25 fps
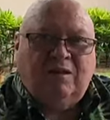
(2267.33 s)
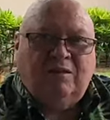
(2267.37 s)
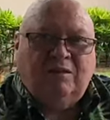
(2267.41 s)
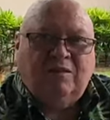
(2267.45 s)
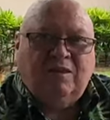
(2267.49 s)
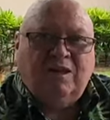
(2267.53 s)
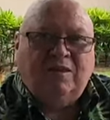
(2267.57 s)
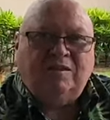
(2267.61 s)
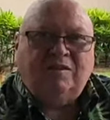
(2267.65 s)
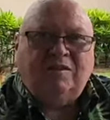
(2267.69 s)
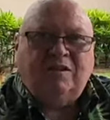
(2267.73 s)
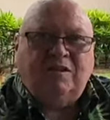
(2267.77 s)

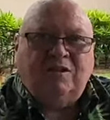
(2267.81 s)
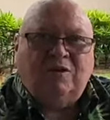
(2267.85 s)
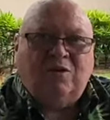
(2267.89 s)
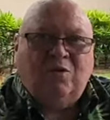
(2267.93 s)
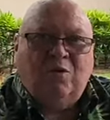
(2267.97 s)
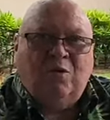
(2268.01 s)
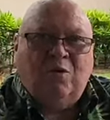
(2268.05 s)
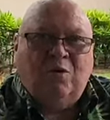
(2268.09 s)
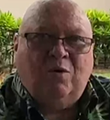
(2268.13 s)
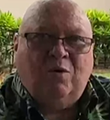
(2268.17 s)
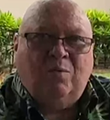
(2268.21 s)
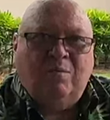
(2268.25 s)
a
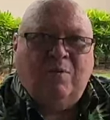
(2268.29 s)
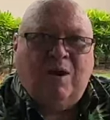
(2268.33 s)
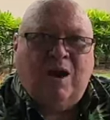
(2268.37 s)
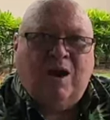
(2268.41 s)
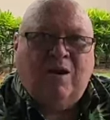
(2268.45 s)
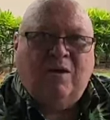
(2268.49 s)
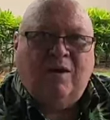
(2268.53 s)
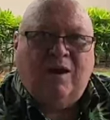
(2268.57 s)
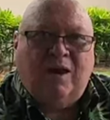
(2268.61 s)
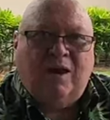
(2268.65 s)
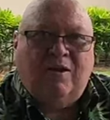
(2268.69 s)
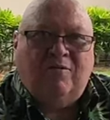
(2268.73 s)
quarter
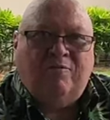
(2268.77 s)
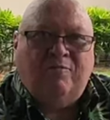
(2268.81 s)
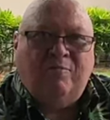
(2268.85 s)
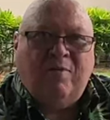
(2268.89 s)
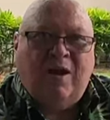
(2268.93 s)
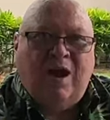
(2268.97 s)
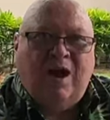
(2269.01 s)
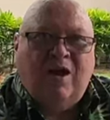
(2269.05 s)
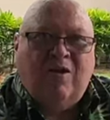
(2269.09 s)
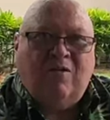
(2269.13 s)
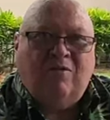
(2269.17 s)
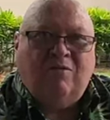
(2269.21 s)
mile, half
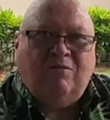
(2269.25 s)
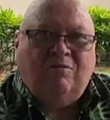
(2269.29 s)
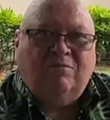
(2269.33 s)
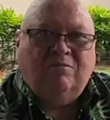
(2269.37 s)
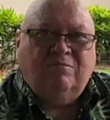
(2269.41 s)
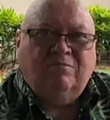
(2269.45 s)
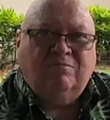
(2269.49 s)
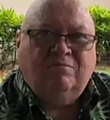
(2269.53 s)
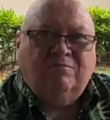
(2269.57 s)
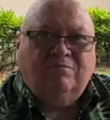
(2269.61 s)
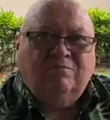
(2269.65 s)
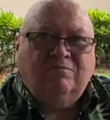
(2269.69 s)
mile,
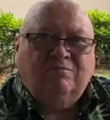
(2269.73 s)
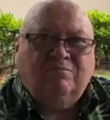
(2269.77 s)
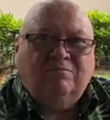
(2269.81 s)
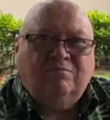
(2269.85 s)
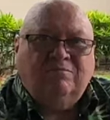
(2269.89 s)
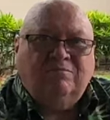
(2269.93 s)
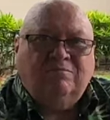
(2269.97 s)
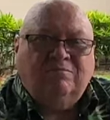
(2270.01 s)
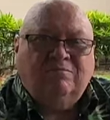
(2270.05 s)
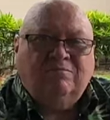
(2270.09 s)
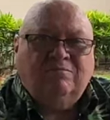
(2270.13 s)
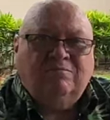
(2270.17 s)

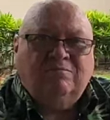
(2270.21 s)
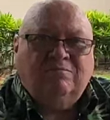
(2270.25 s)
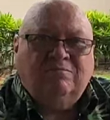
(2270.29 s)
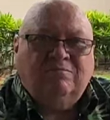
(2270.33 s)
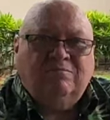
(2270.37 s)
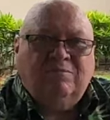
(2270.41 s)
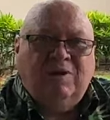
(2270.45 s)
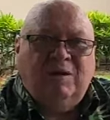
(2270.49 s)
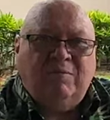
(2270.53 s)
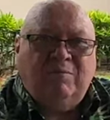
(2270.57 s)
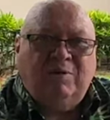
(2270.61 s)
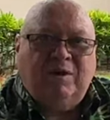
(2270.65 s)

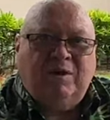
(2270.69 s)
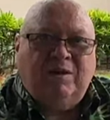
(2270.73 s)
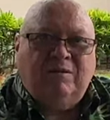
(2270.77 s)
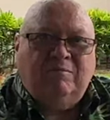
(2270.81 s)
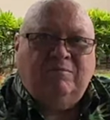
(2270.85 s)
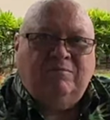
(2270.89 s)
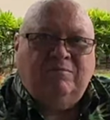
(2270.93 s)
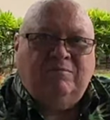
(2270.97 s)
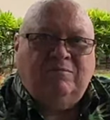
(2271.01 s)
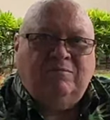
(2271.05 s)
maybe